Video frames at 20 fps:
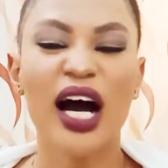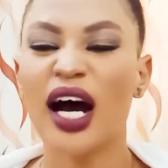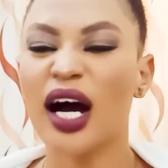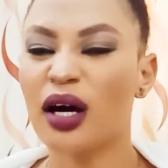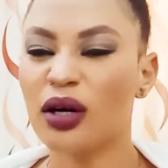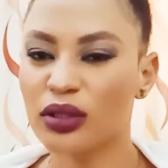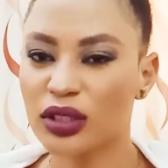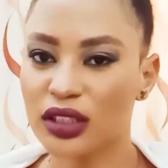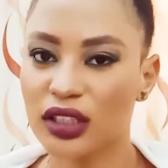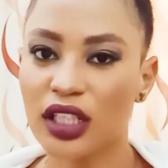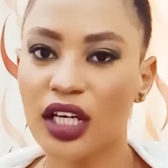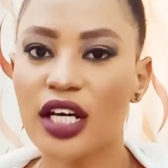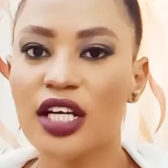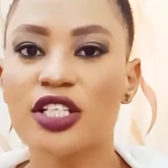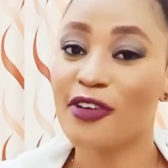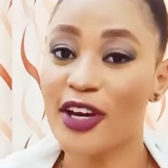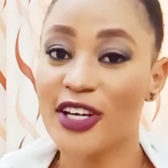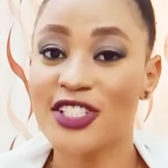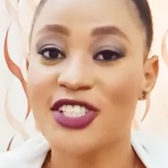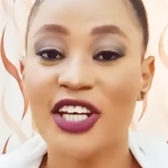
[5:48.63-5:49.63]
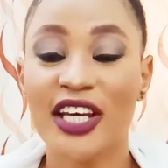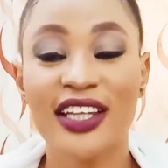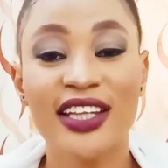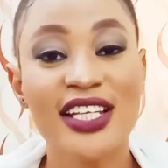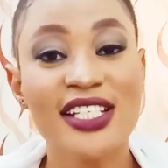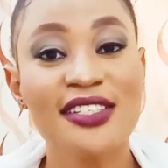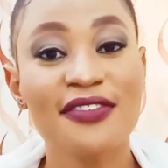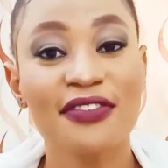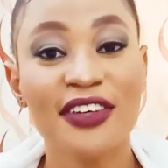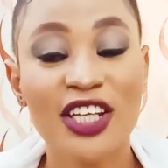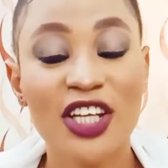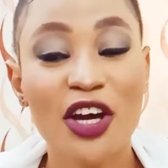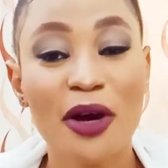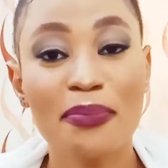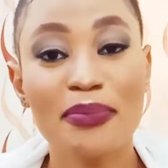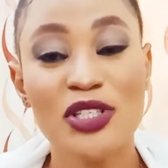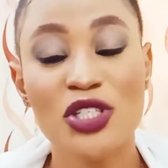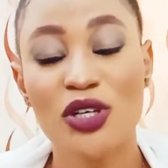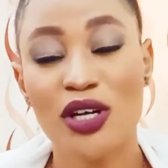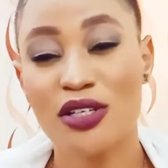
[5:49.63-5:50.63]
Ouch. If you're enjoying this
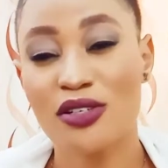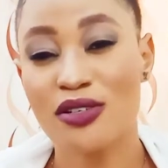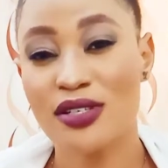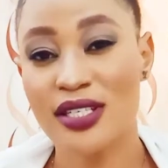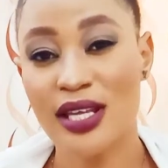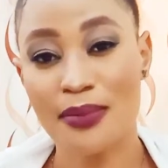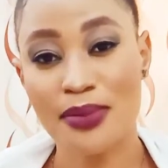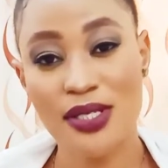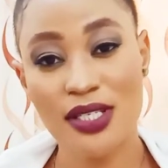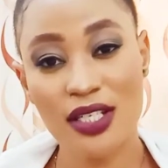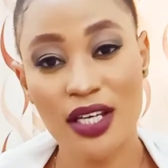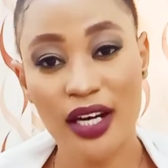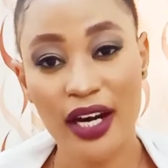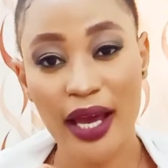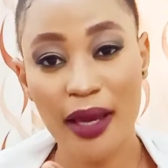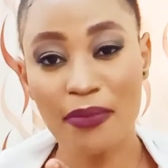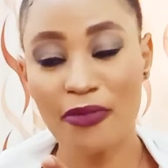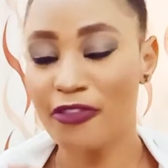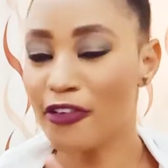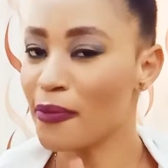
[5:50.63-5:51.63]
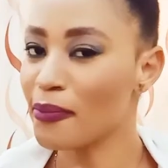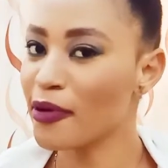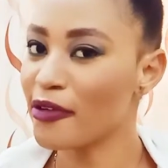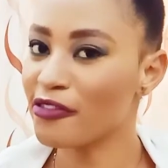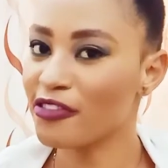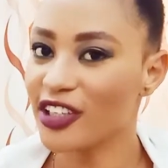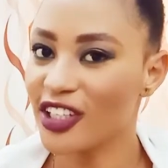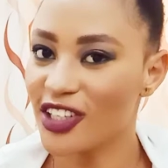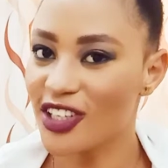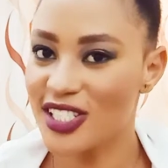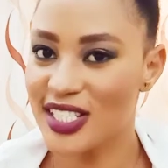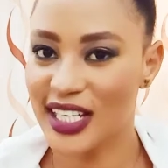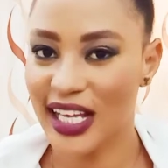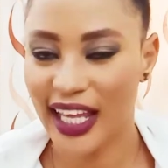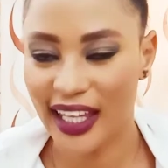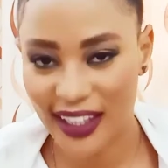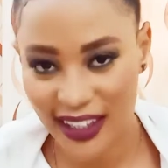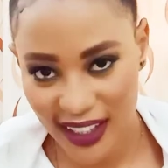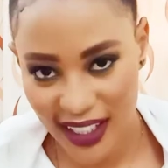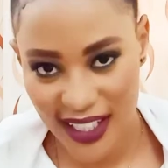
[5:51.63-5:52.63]
video, be sure to subscribe for more videos
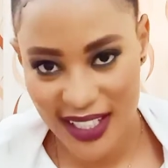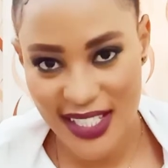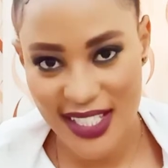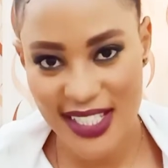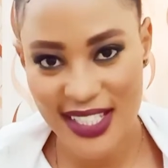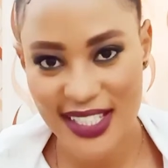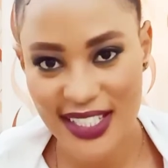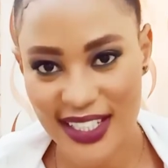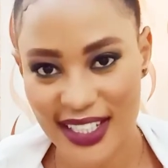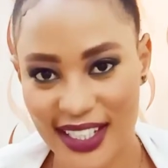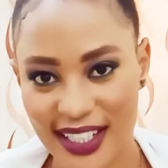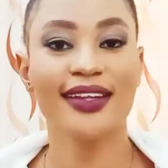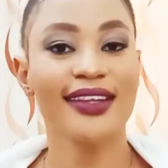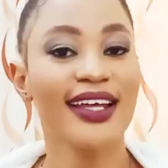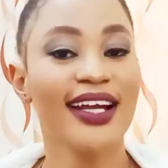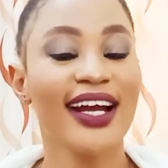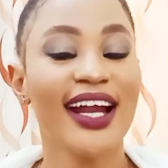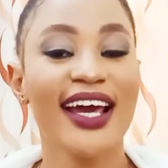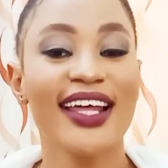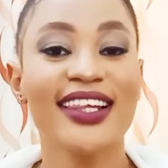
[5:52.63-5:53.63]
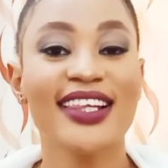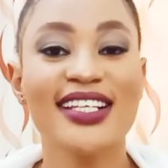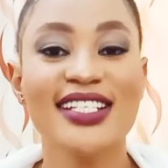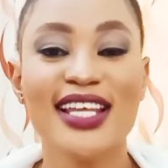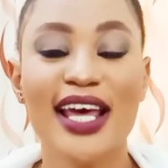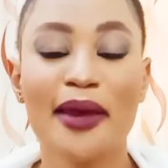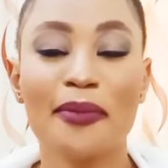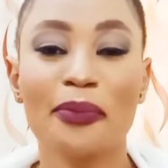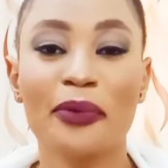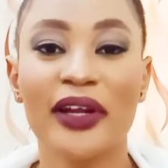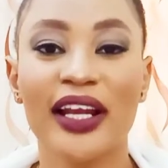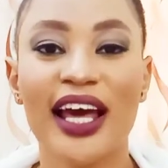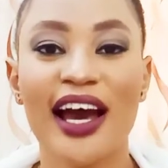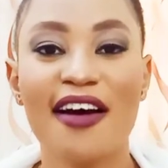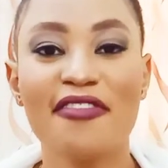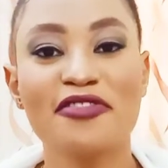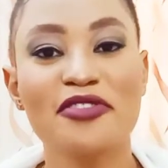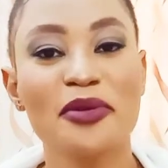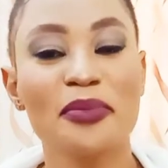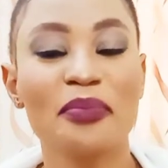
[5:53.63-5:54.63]
like this. The ninth type will
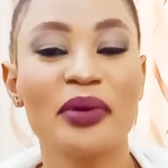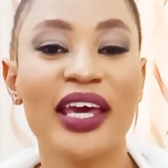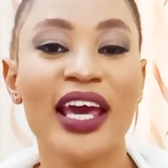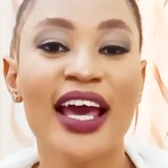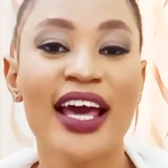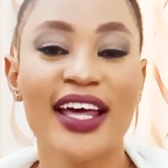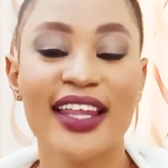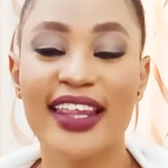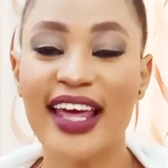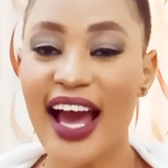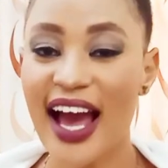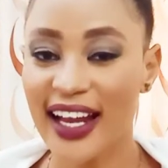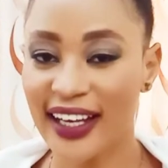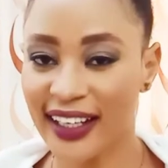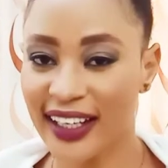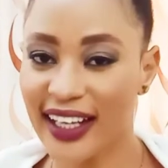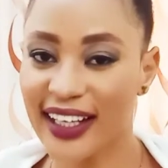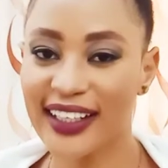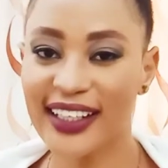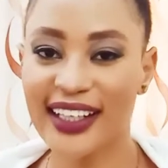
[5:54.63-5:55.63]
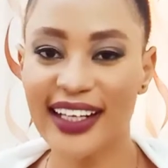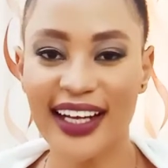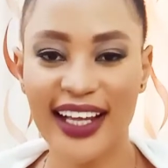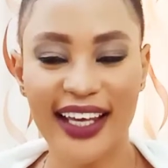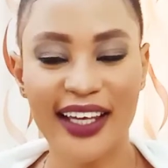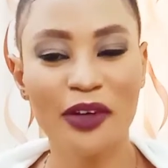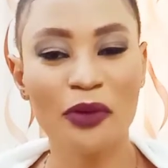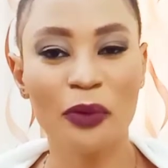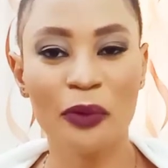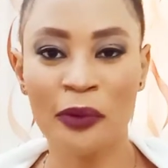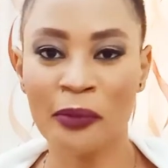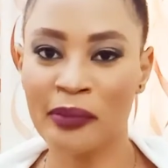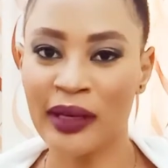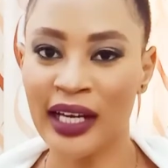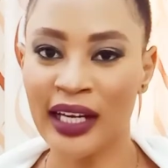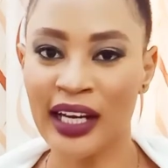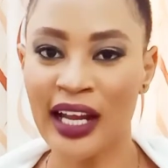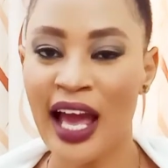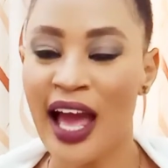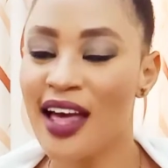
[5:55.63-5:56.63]
have to be the unladylike
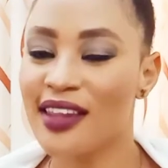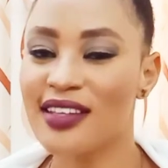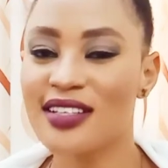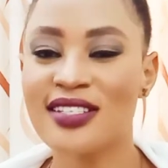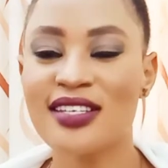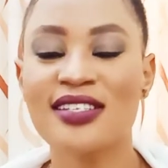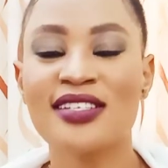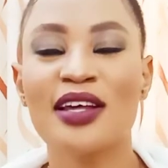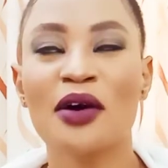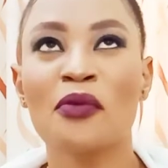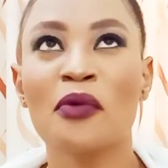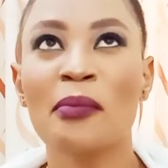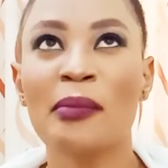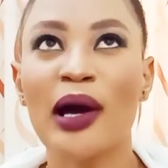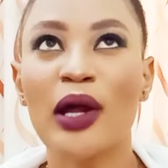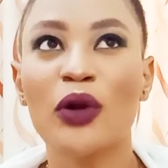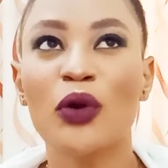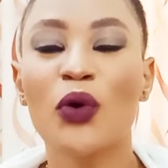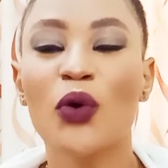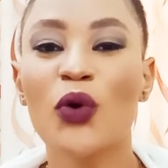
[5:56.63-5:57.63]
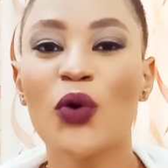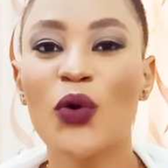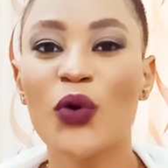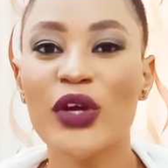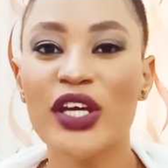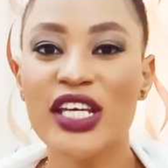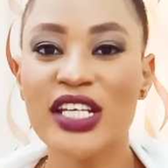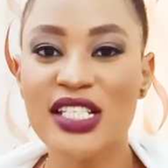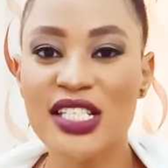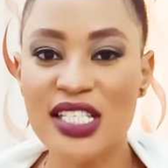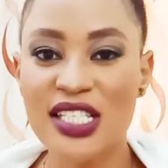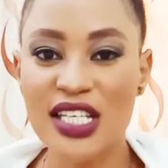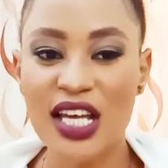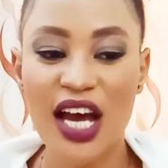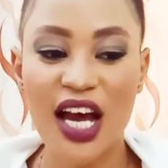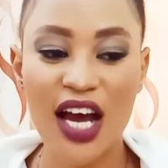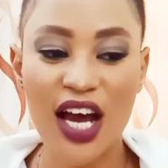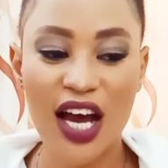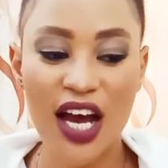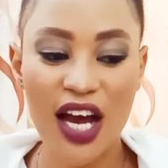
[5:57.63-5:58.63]
woman. This is the woman who is
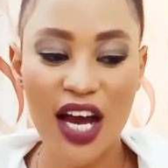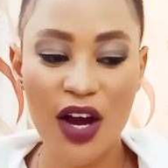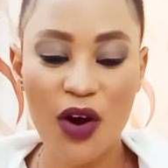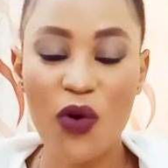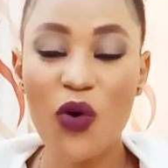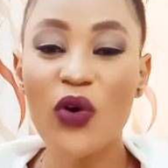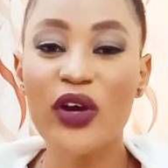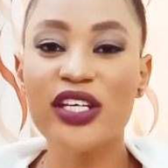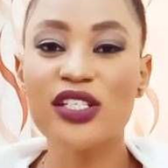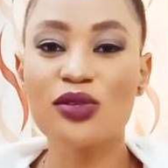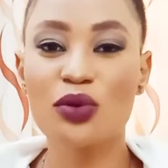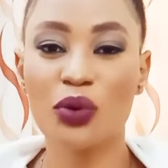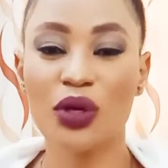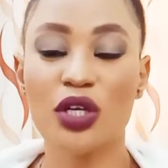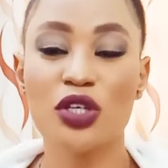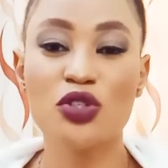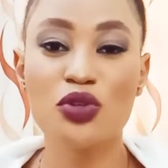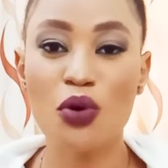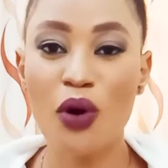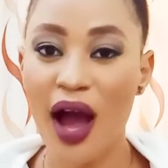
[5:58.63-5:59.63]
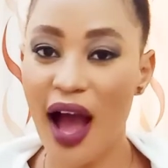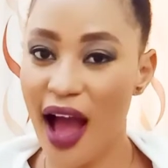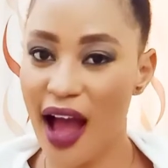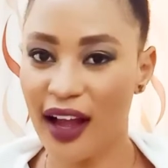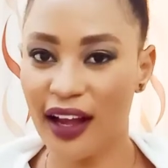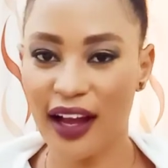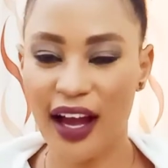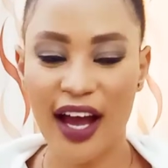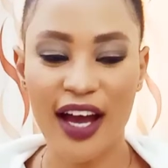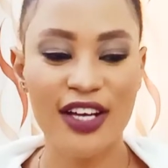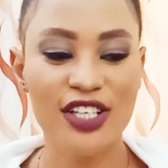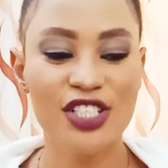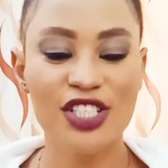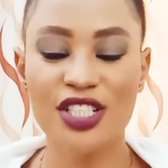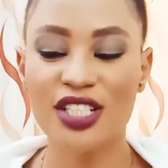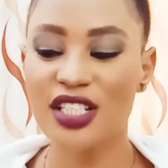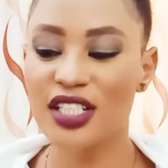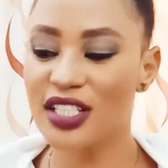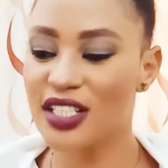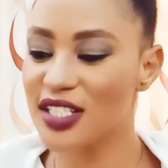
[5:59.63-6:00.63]
quick to anger.
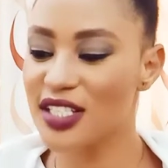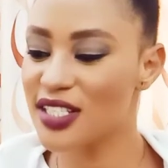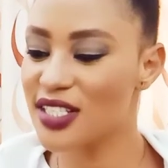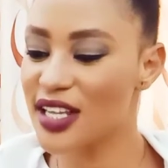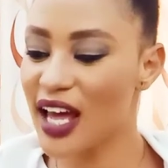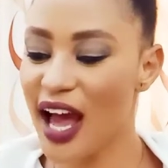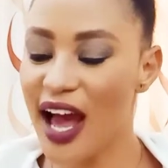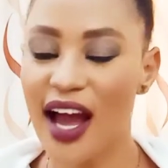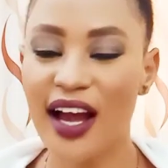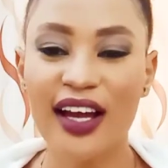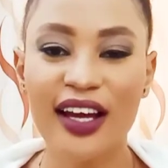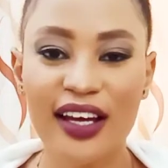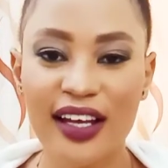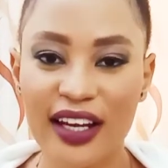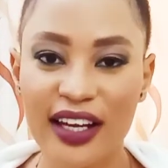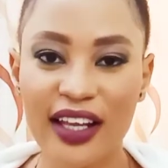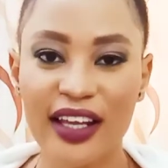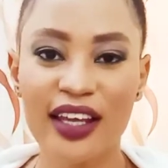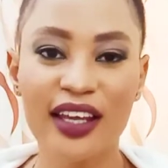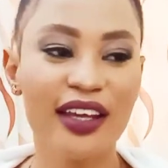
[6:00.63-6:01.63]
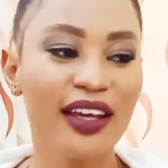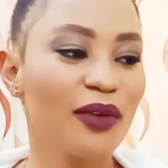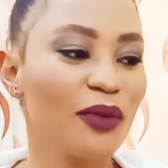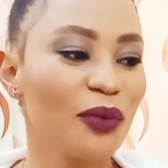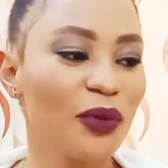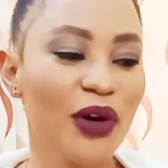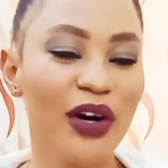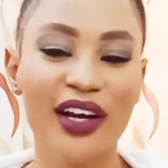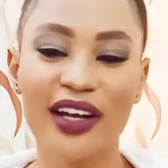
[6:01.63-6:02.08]
She is angry.